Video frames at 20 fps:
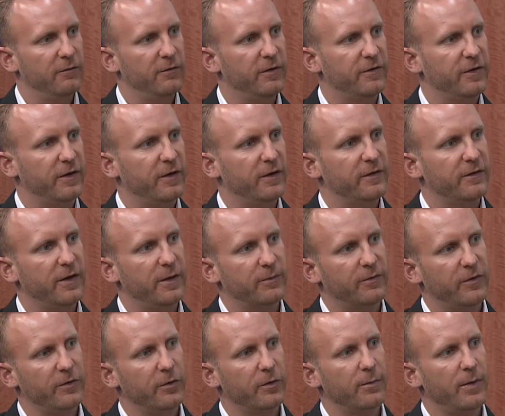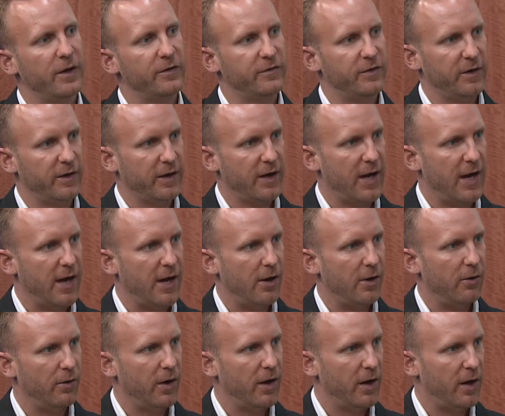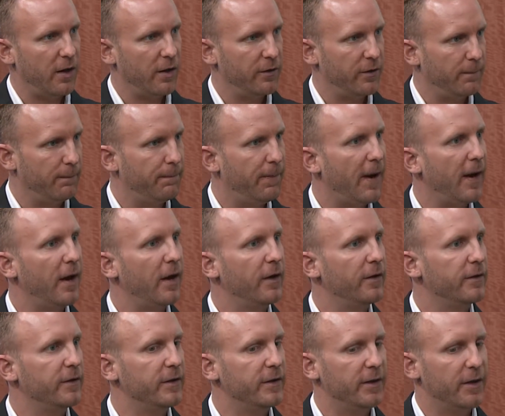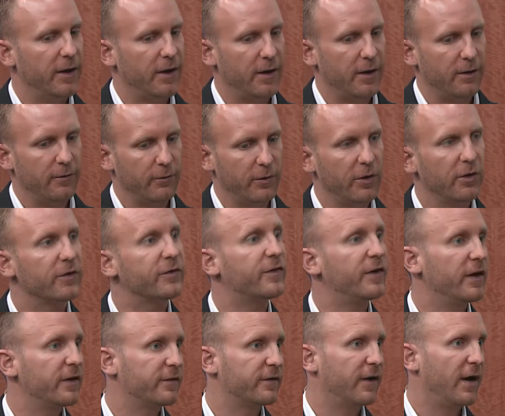Visit Tim. So you were mentioning how on the real estate